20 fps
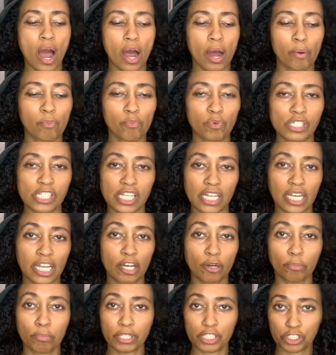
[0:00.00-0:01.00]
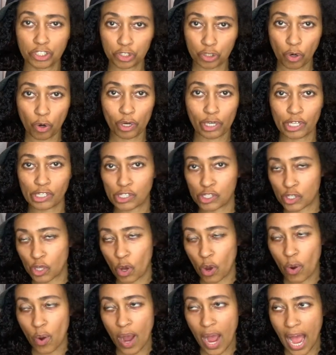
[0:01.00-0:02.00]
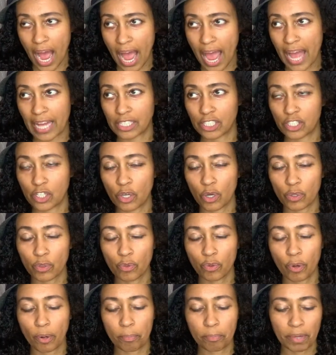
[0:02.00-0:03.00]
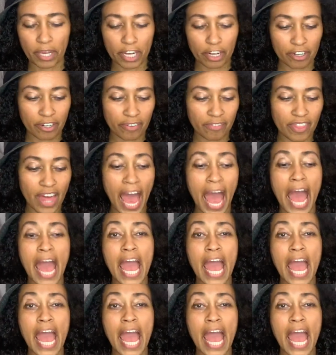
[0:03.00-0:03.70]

was a little bit shorter. So I had to go through a period of that.